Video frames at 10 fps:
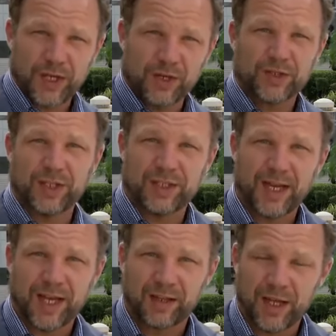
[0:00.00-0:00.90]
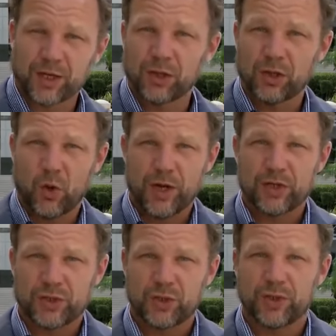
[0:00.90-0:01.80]
here today and let her
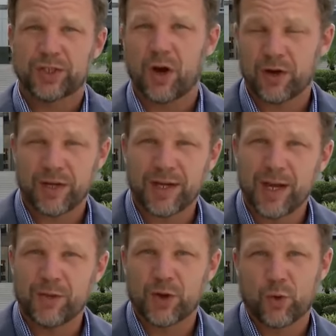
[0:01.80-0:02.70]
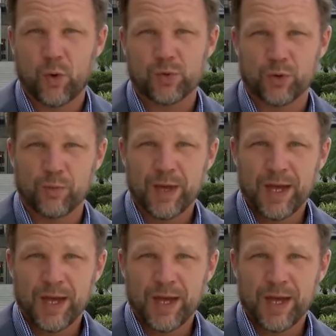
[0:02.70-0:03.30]
lawyers do the talking in the courtroom.